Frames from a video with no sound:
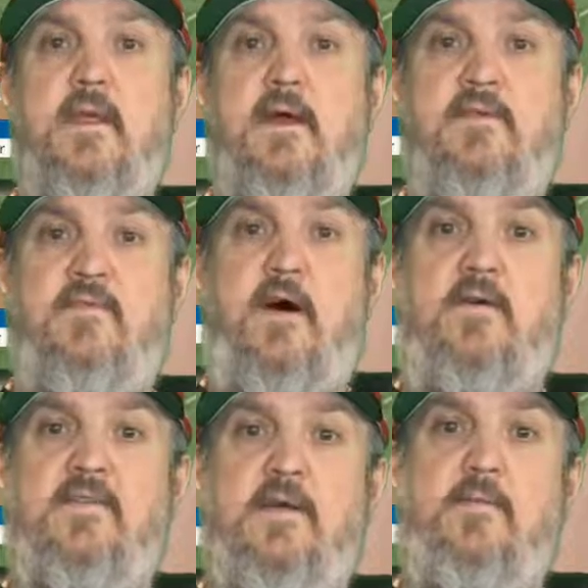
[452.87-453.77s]
it
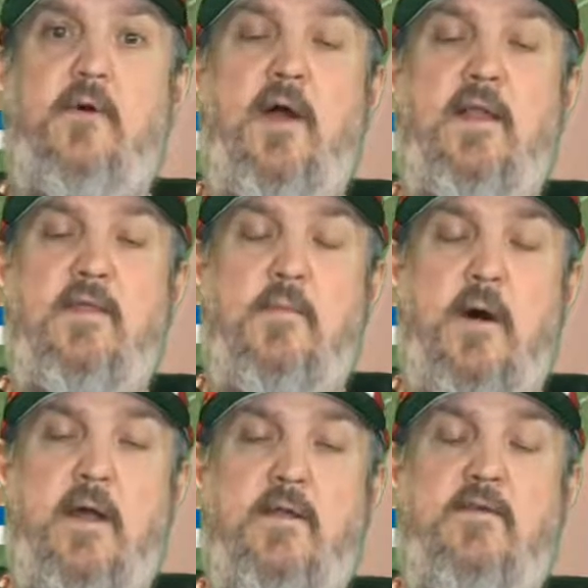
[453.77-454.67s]
involves upgrading the
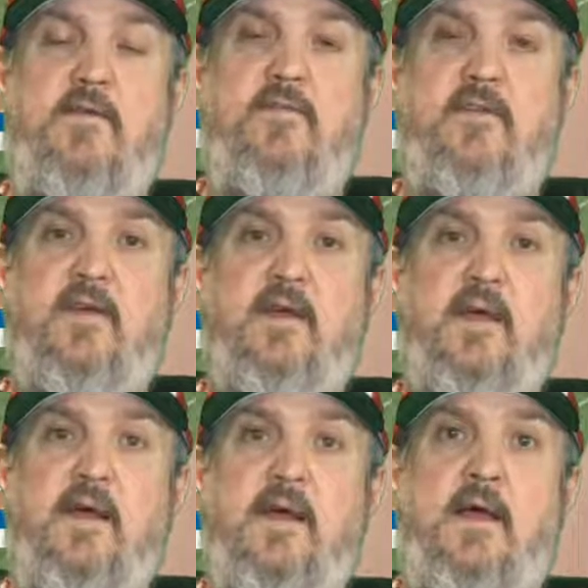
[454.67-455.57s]
monitors,
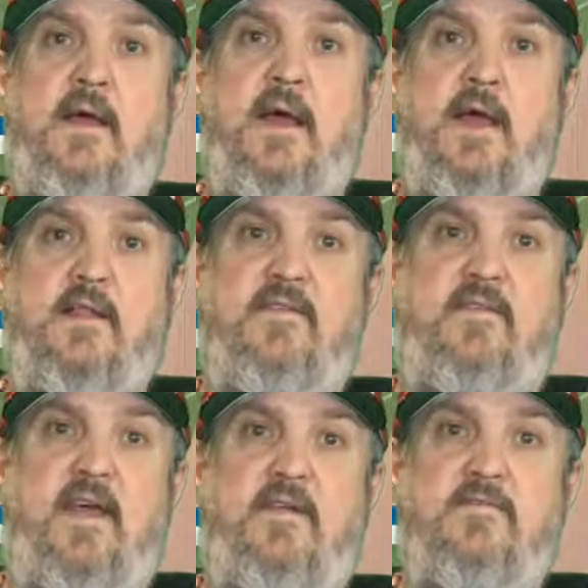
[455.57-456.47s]
and
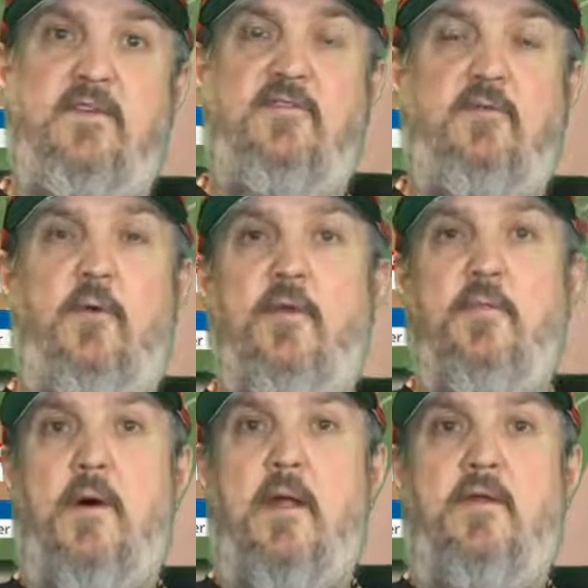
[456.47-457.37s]
instead of just throwing
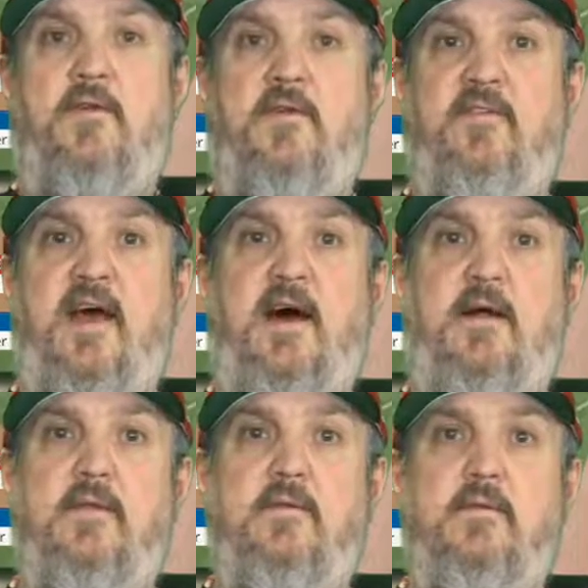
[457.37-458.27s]
the monitors
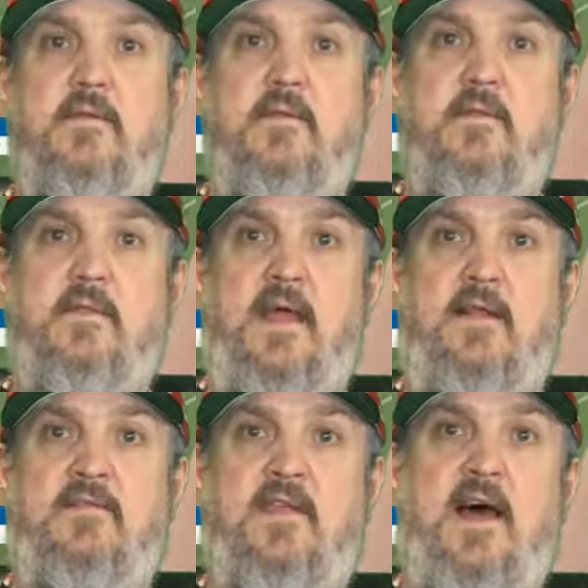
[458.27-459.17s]
out,
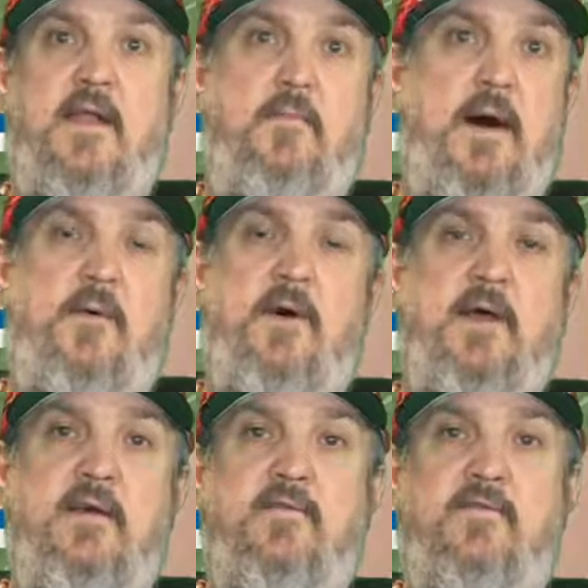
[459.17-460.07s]
that's kind of my
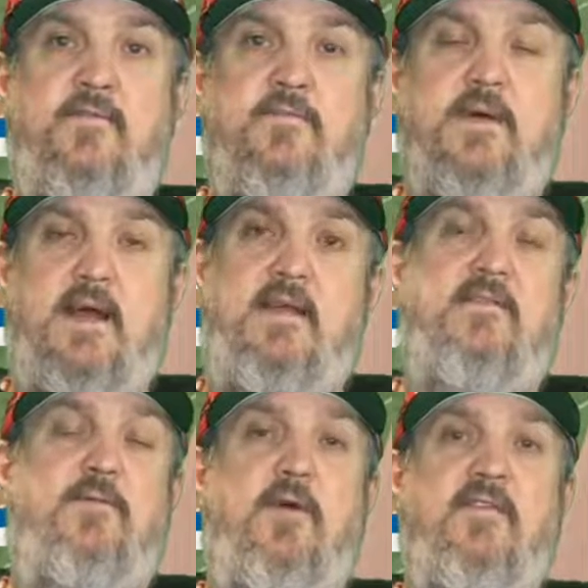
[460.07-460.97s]
way of, I
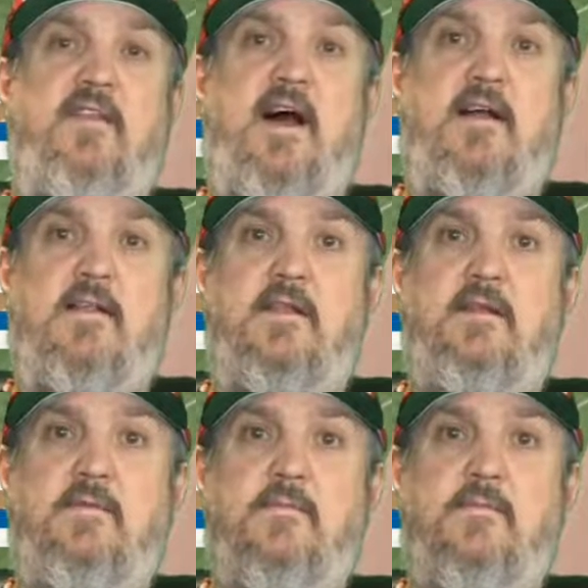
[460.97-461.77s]
guess, recycling.